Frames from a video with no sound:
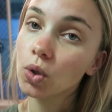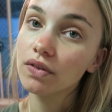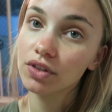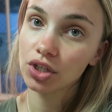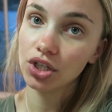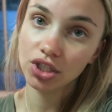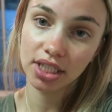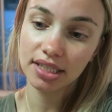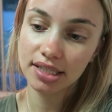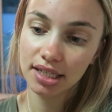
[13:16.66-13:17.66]
all of the
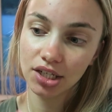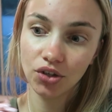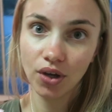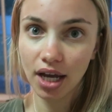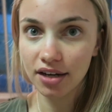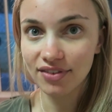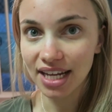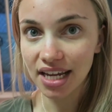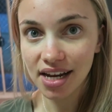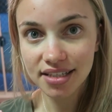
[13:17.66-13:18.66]
nutrients that you kind of
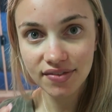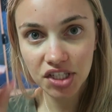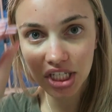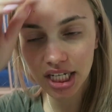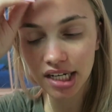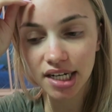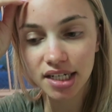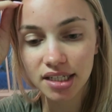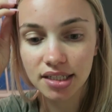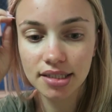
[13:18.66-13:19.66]
need as a
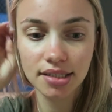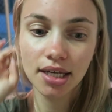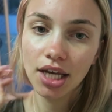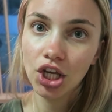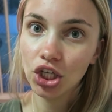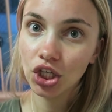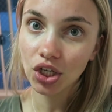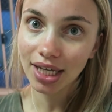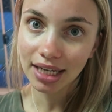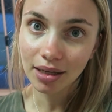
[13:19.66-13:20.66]
vegetarian because you're
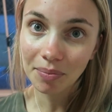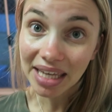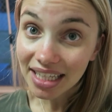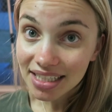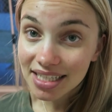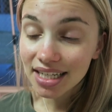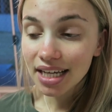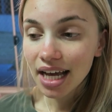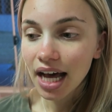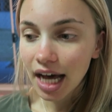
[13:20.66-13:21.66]
not eating meat.
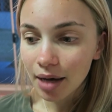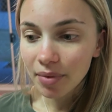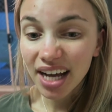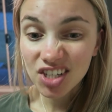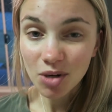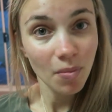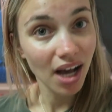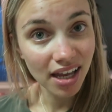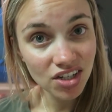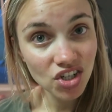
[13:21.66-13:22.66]
I don't
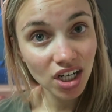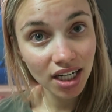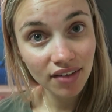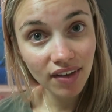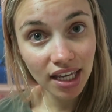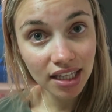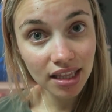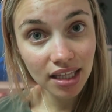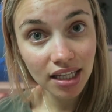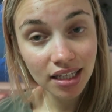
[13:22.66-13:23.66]
mind trying
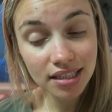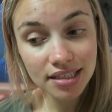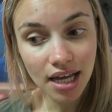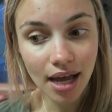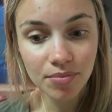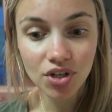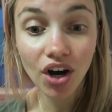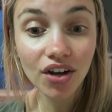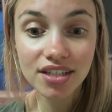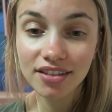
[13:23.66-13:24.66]
vegan things. I'm
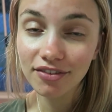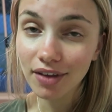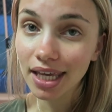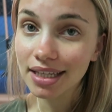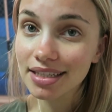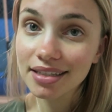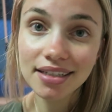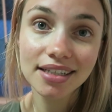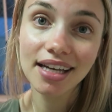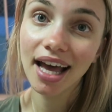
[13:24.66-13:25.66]
not
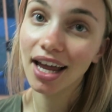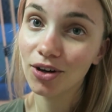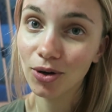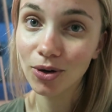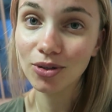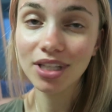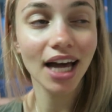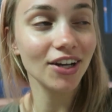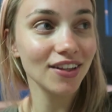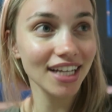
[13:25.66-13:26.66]
vegan at all.
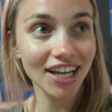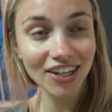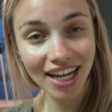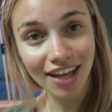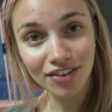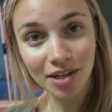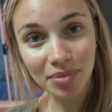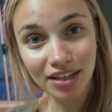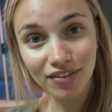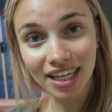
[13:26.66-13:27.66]
I don't think I could ever
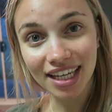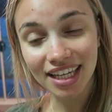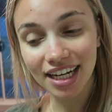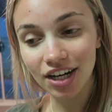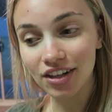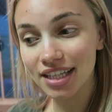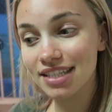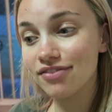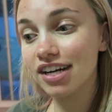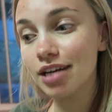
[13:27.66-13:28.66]
be vegan. I know
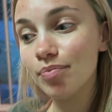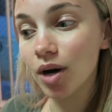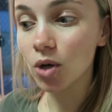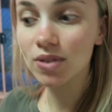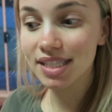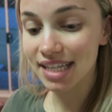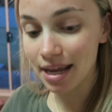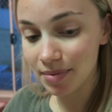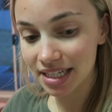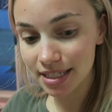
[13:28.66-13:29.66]
that's a very bold
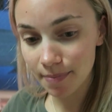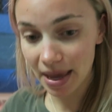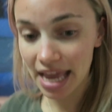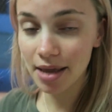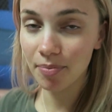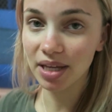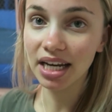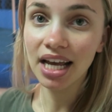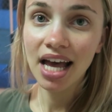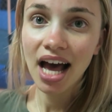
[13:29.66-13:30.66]
statement to make,
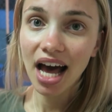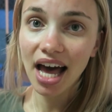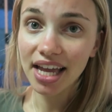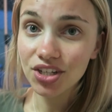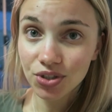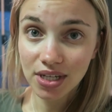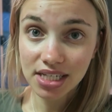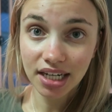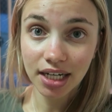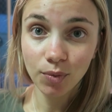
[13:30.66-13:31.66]
but I enjoy
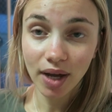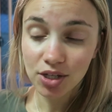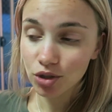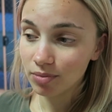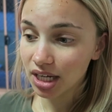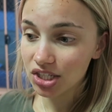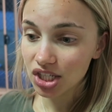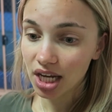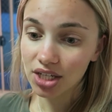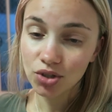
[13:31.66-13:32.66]
dairy way too
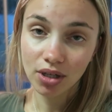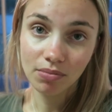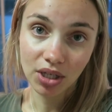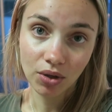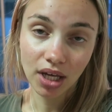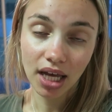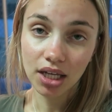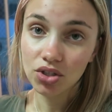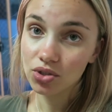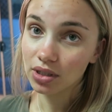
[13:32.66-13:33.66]
much. I enjoy milk. I
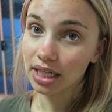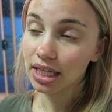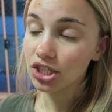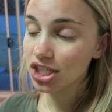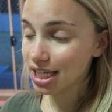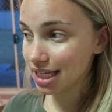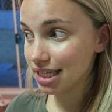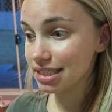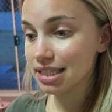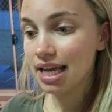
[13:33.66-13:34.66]
enjoy
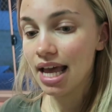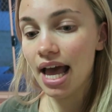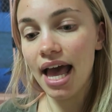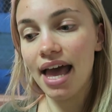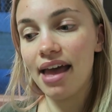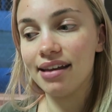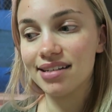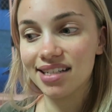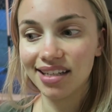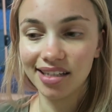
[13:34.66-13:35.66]
cheese
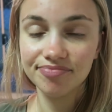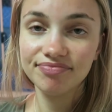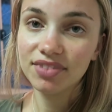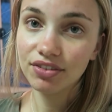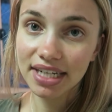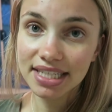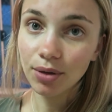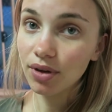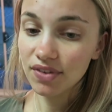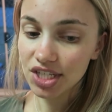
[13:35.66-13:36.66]
and yeah. The reason
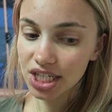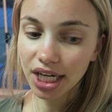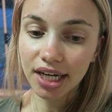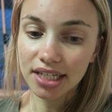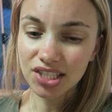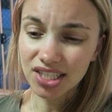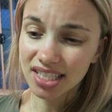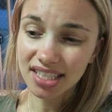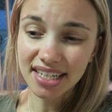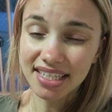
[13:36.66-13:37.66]
I went vegetarian is just
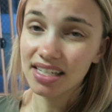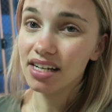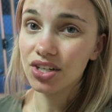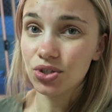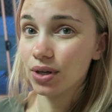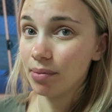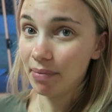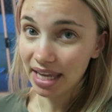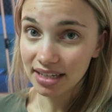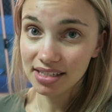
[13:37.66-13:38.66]
because I didn't enjoy
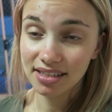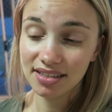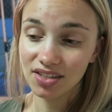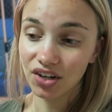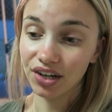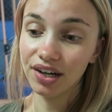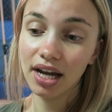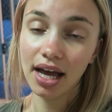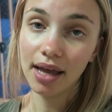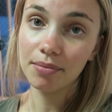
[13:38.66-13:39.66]
meat. So
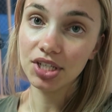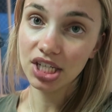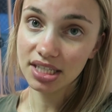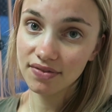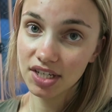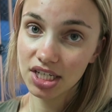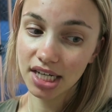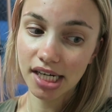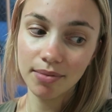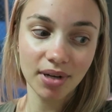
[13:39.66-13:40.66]
I'm just
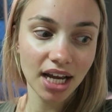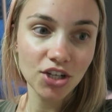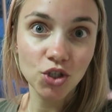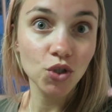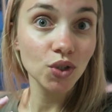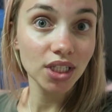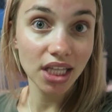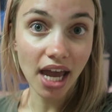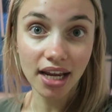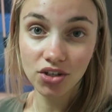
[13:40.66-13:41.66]
vegetarian, but I do
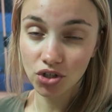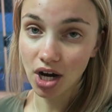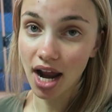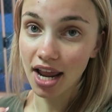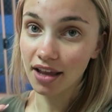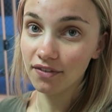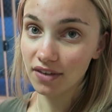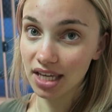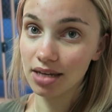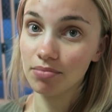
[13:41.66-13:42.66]
like trying
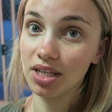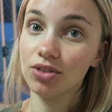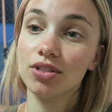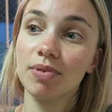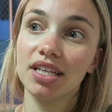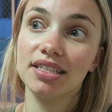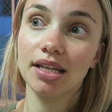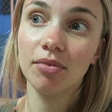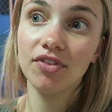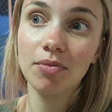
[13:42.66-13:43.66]
vegan meals because
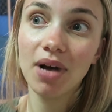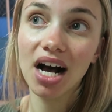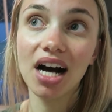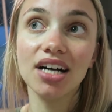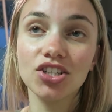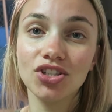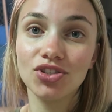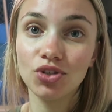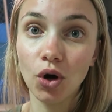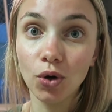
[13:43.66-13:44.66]
some of them are
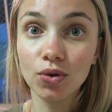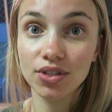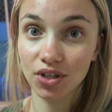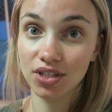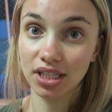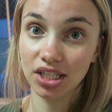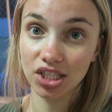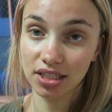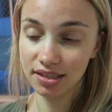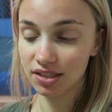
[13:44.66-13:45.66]
so, so
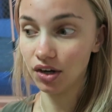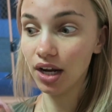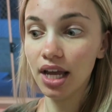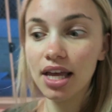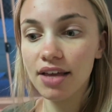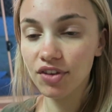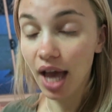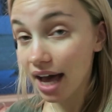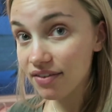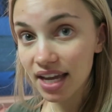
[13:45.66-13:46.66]
delicious. So if
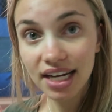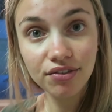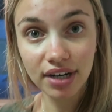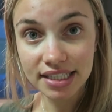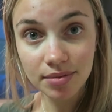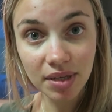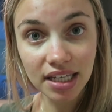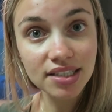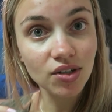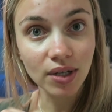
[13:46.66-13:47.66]
you have any
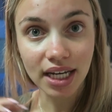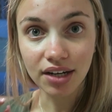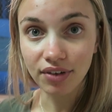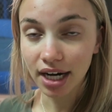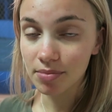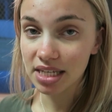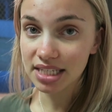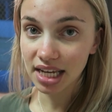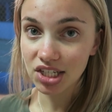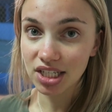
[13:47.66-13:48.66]
recipes or any
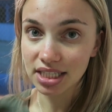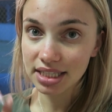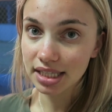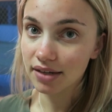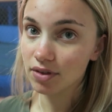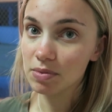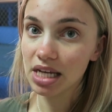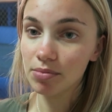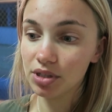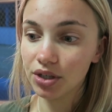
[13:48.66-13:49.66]
recommendations, leave them
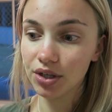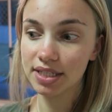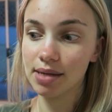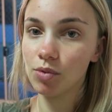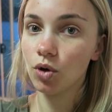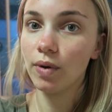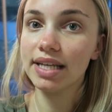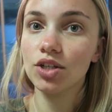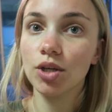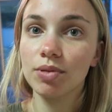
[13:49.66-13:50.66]
down below because I'm
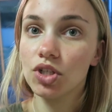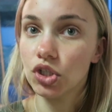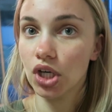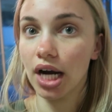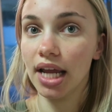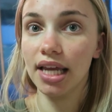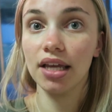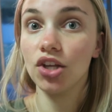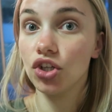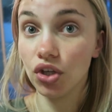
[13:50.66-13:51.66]
always open to
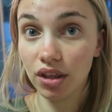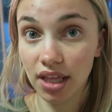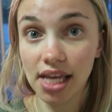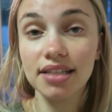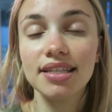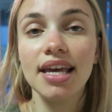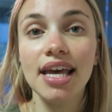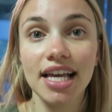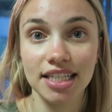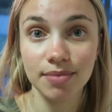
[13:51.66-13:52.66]
trying new things,
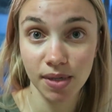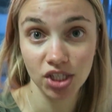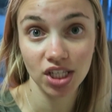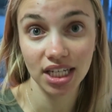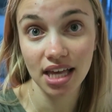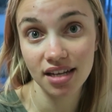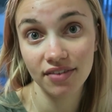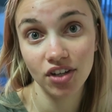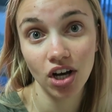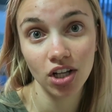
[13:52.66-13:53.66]
especially now that
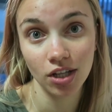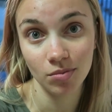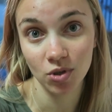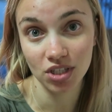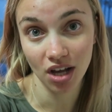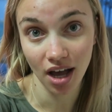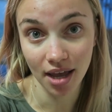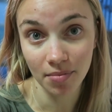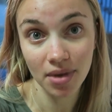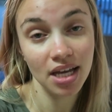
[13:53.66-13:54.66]
I've got a lot more
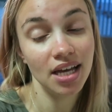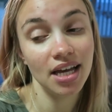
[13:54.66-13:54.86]
time